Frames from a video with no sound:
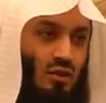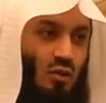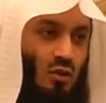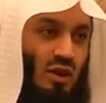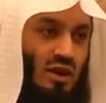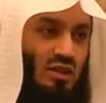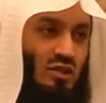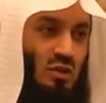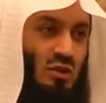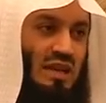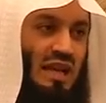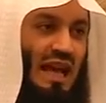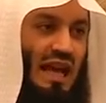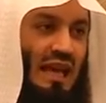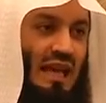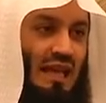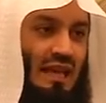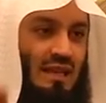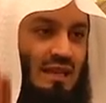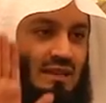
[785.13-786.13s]
Who wants to
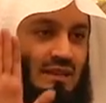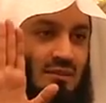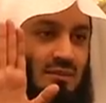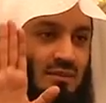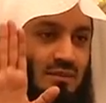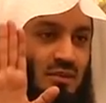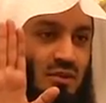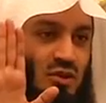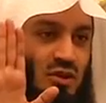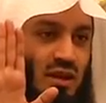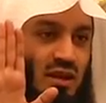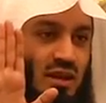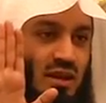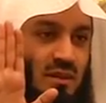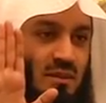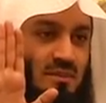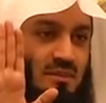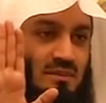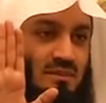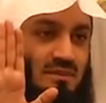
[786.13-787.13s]
die? Put your hand
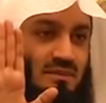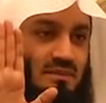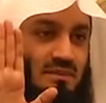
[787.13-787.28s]
up.